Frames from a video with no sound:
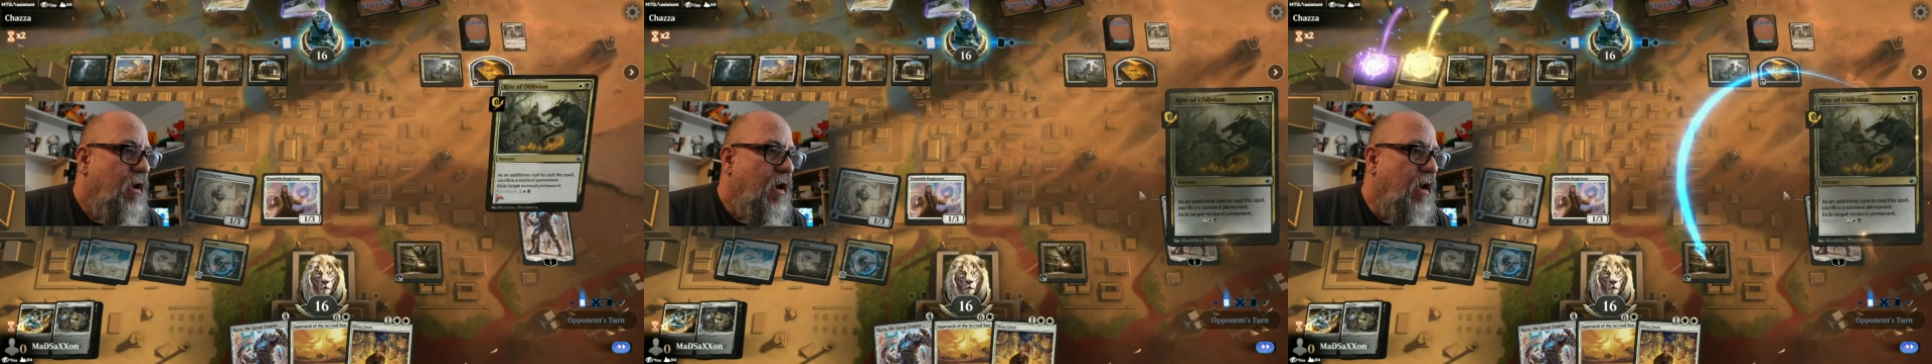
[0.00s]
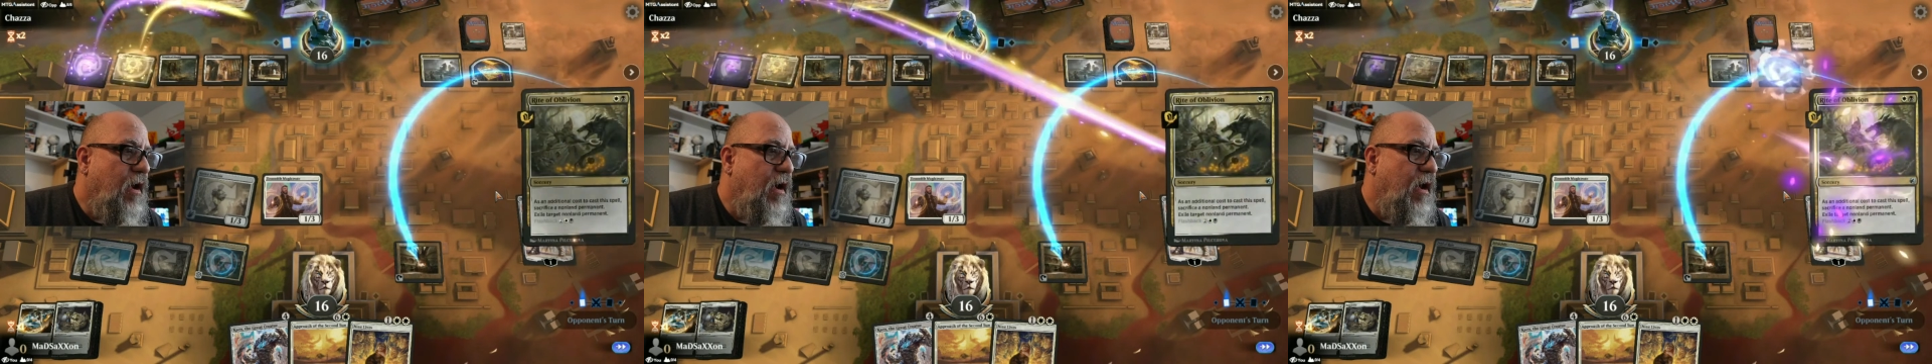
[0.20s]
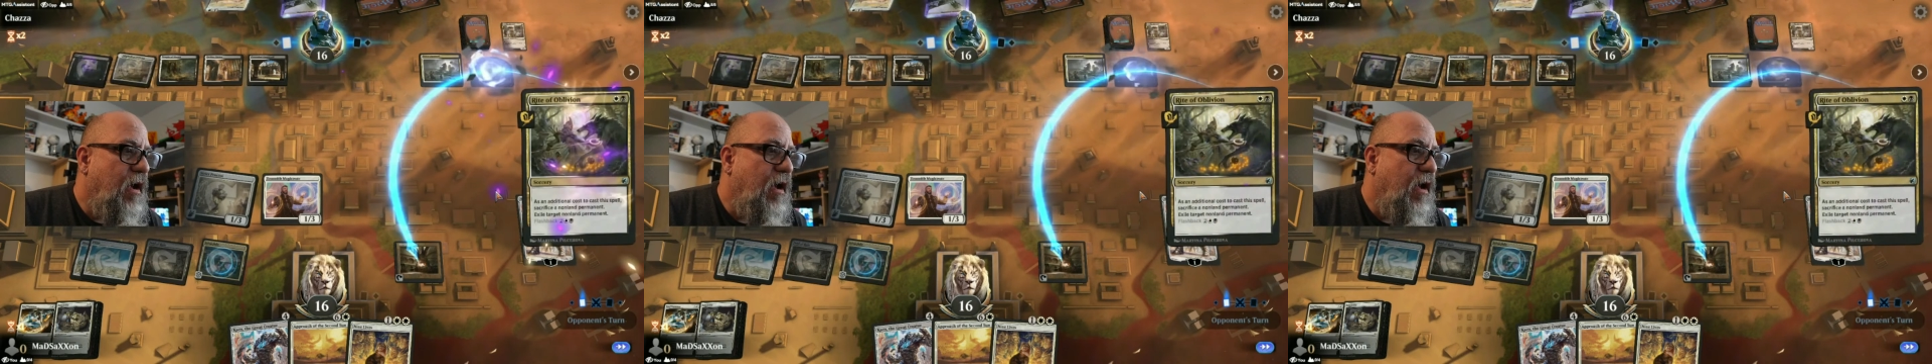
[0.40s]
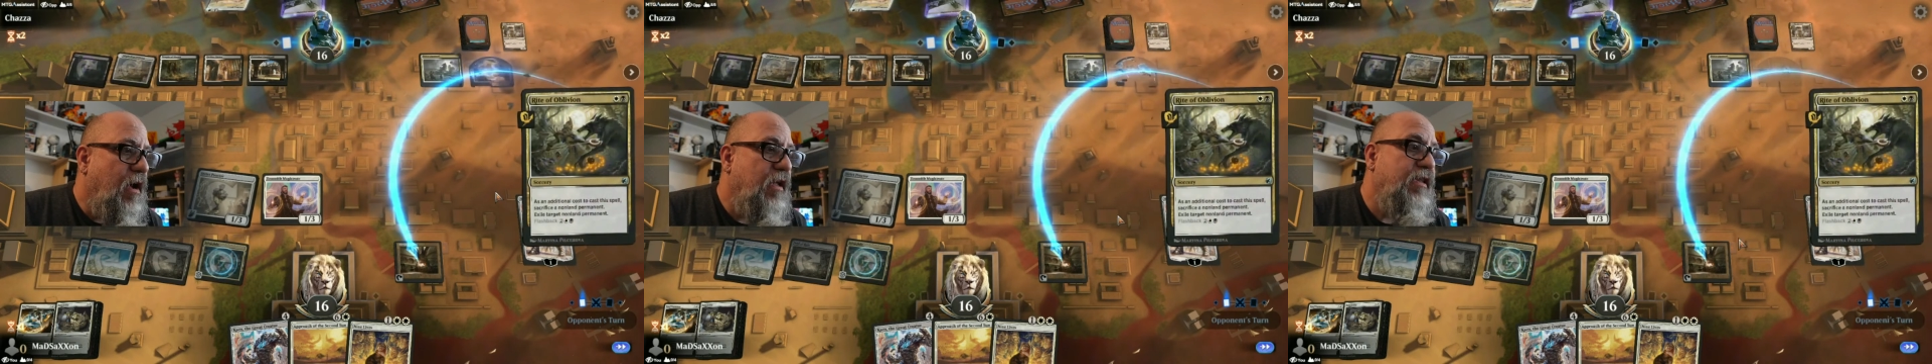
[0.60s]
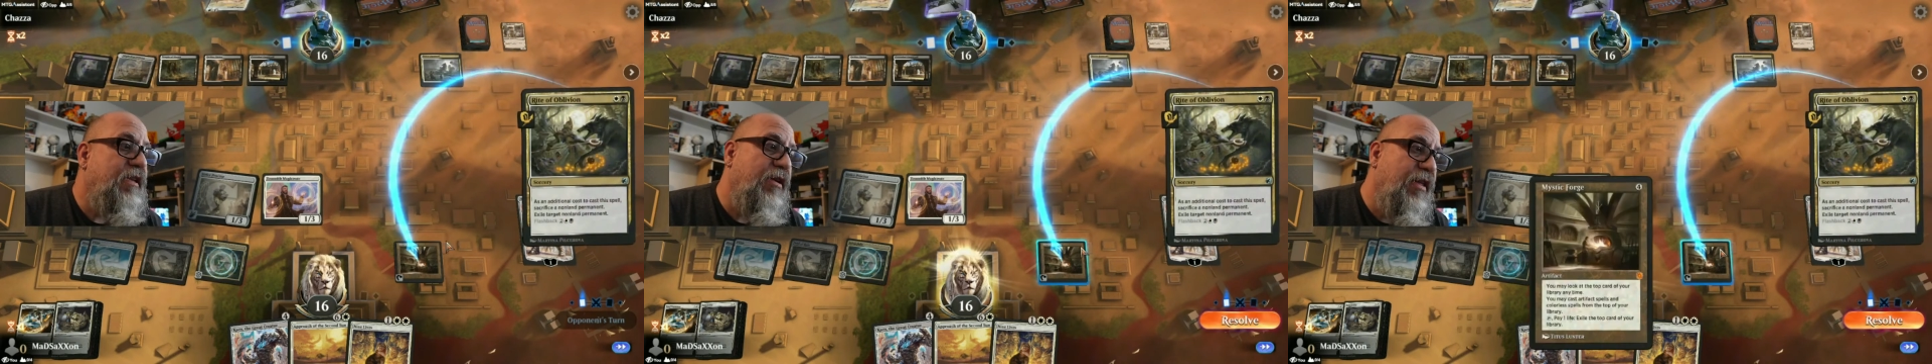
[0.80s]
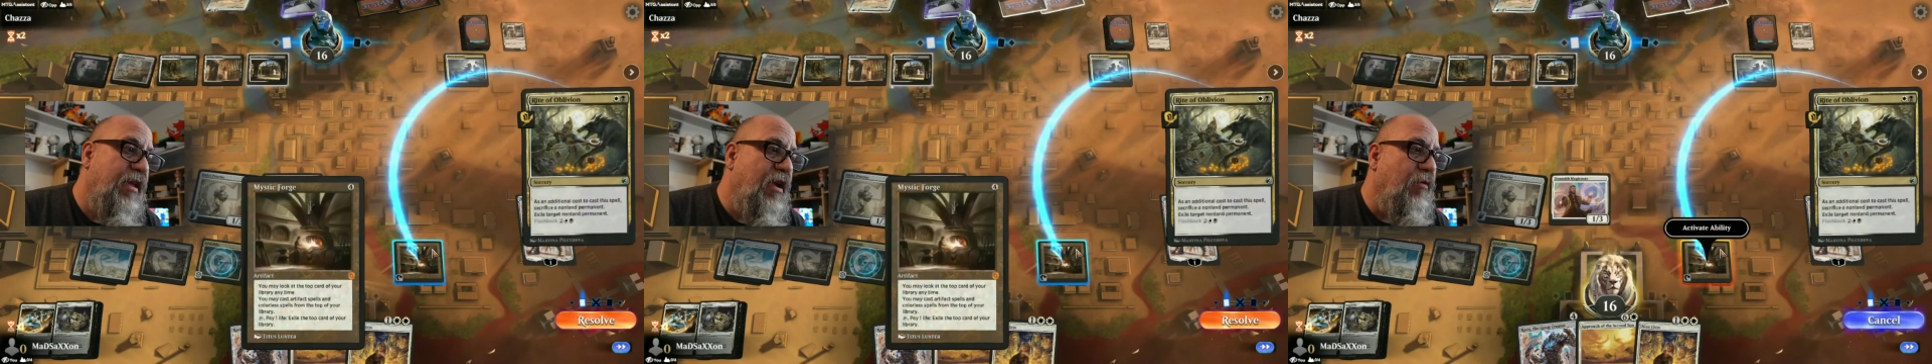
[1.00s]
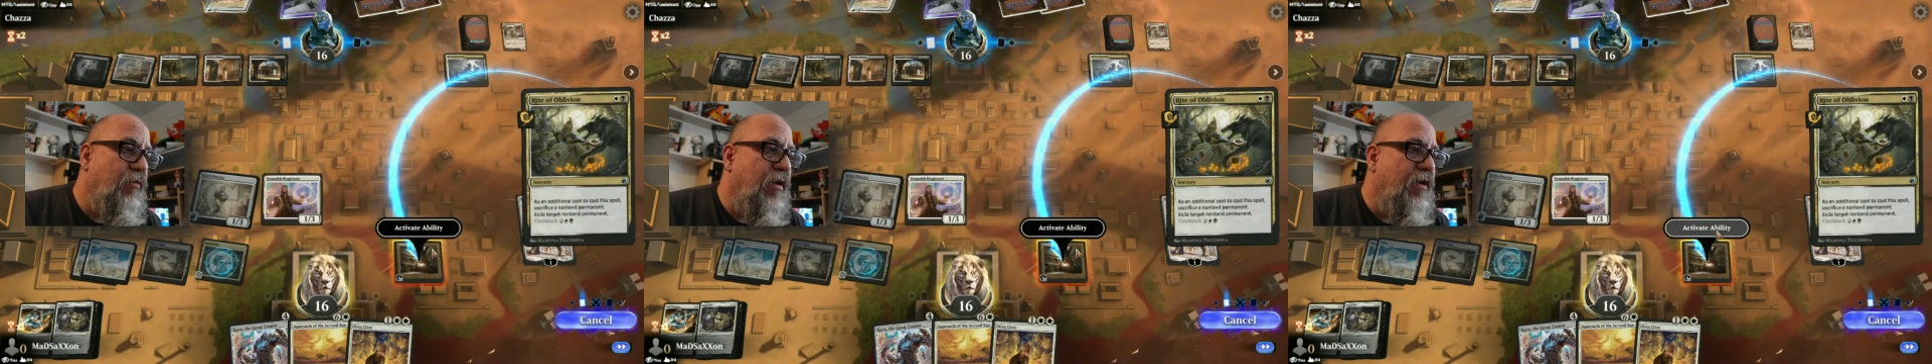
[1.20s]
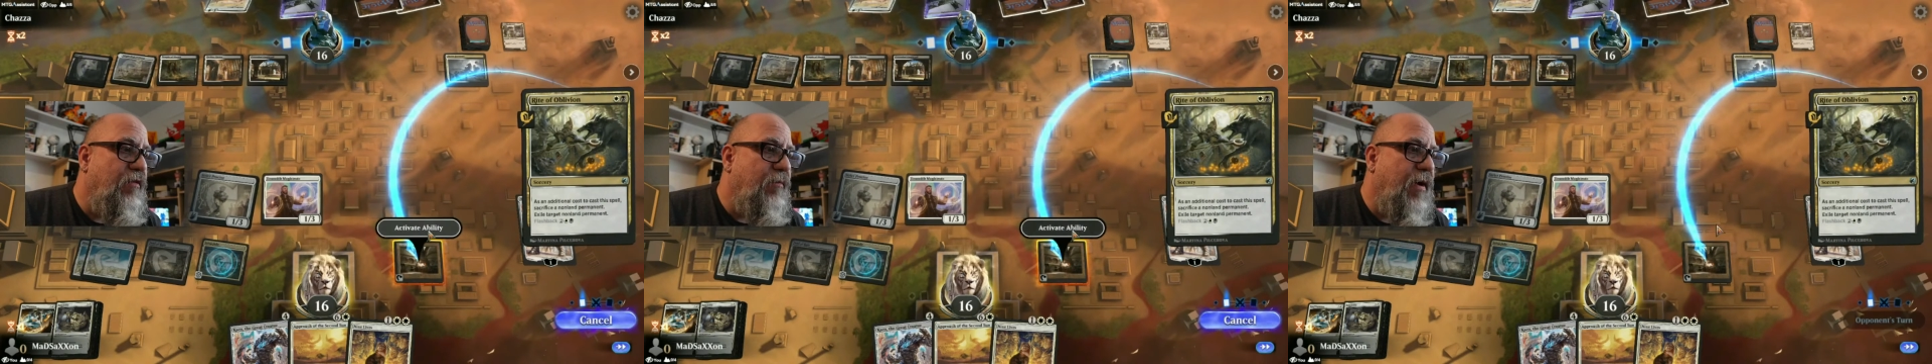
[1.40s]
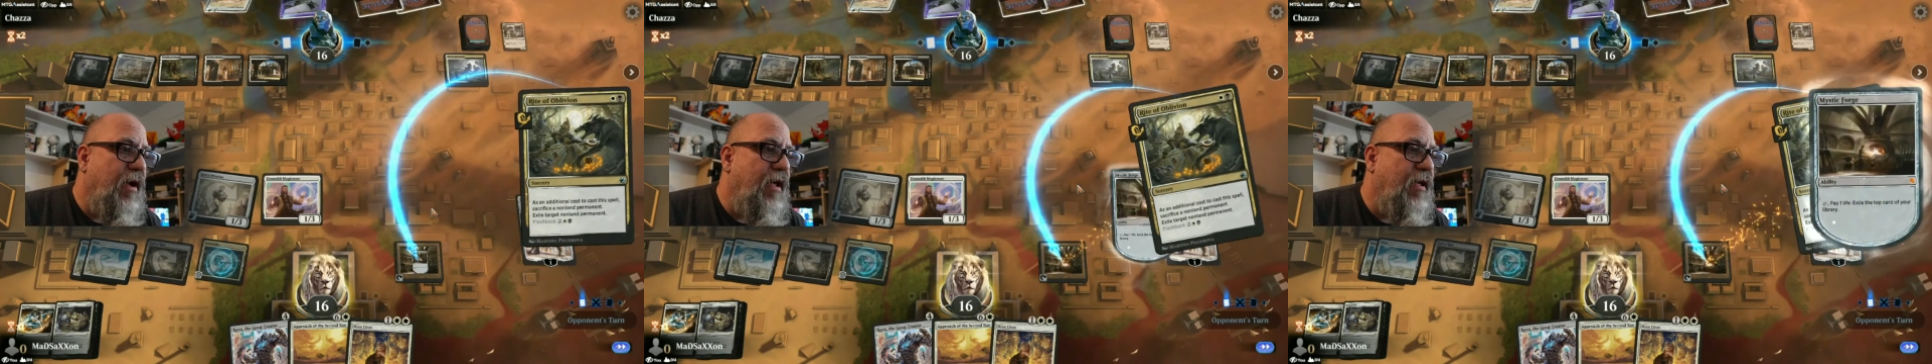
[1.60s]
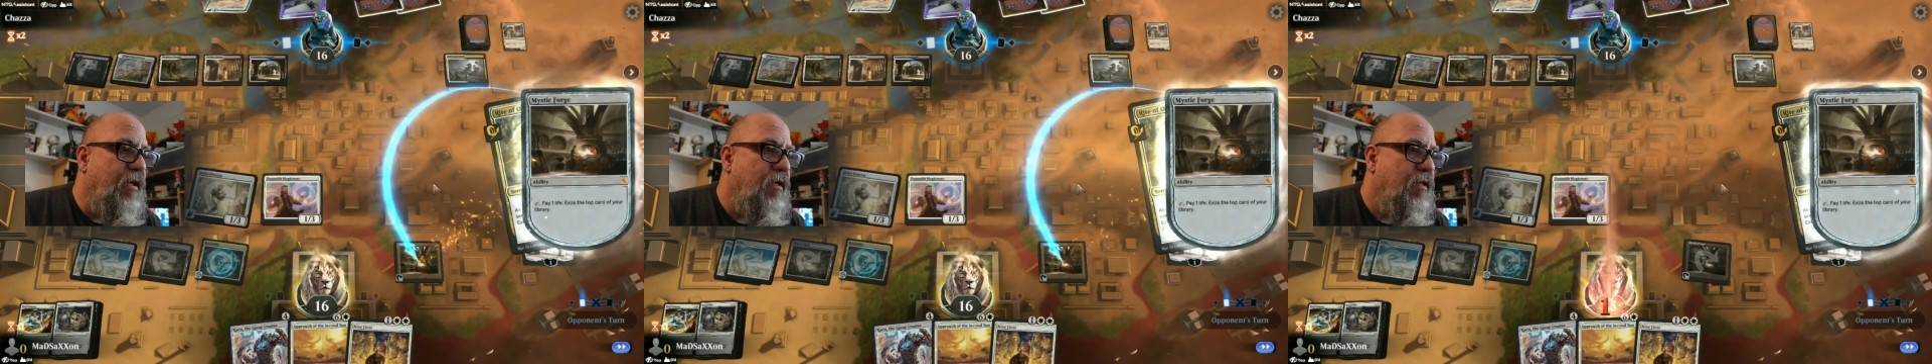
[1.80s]
Until they get rid of
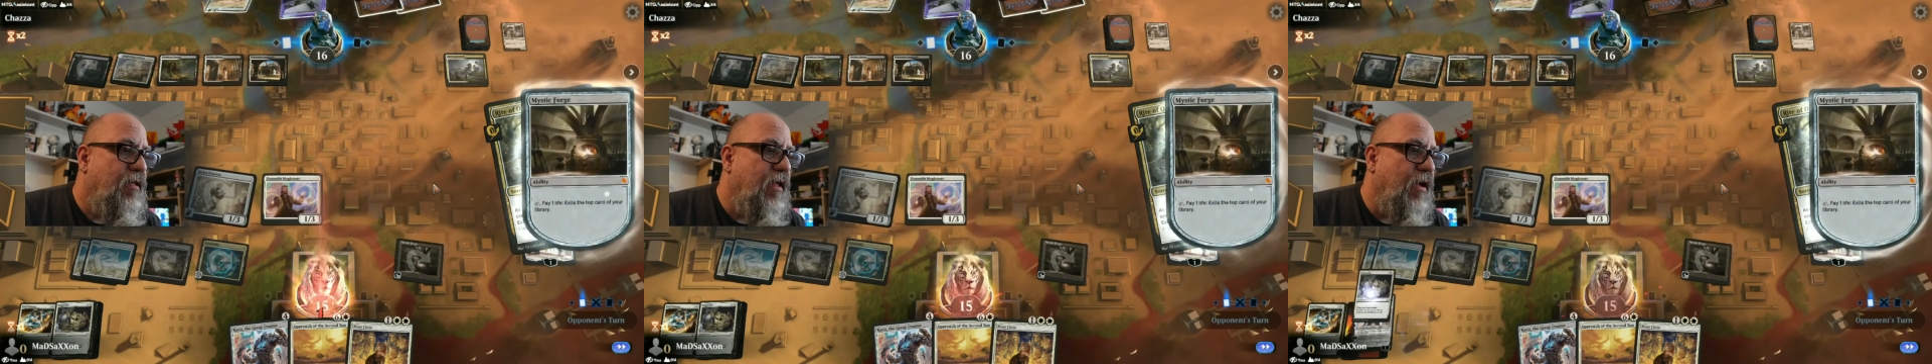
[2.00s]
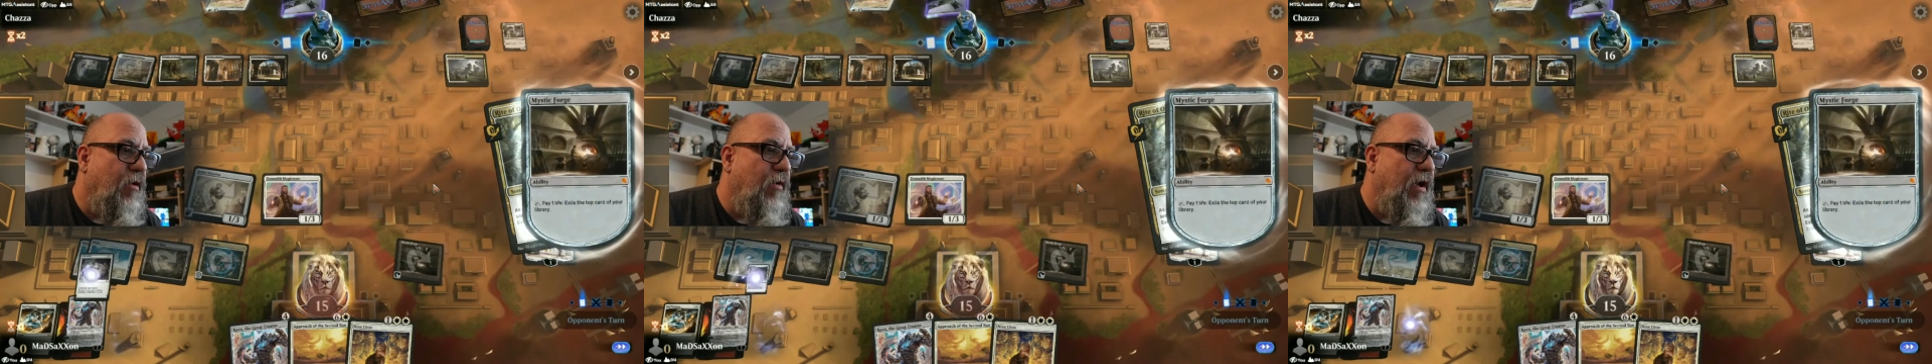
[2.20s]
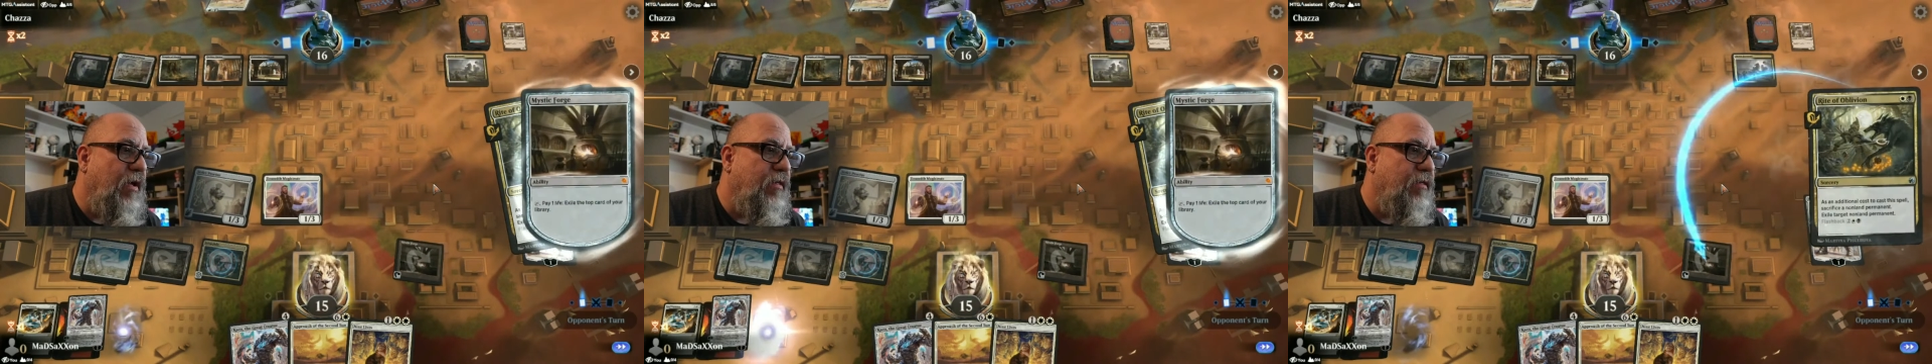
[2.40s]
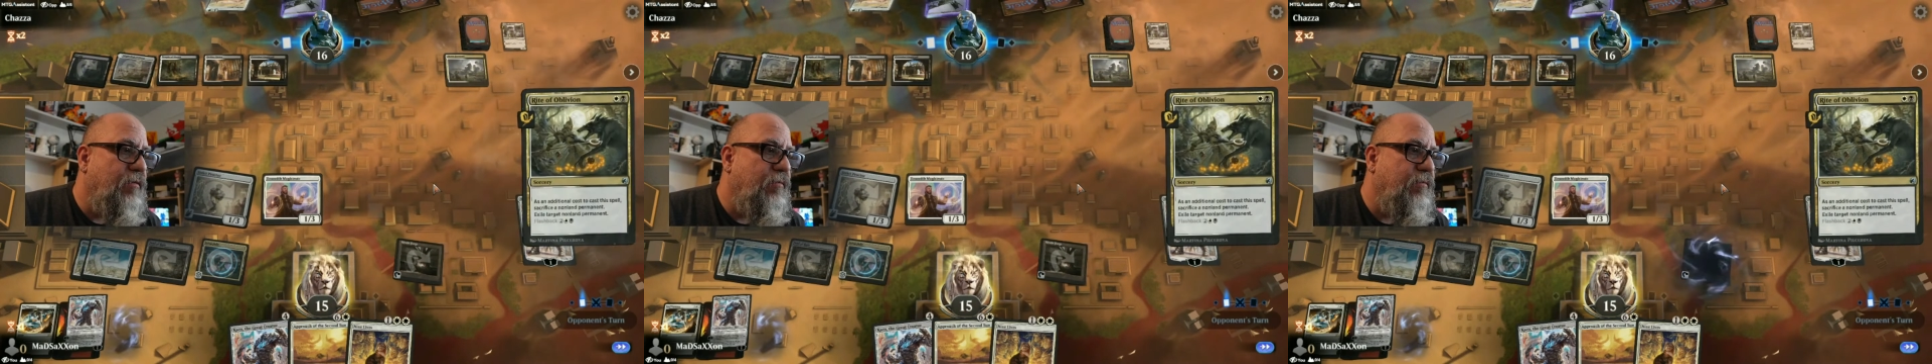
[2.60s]
my thing. Well,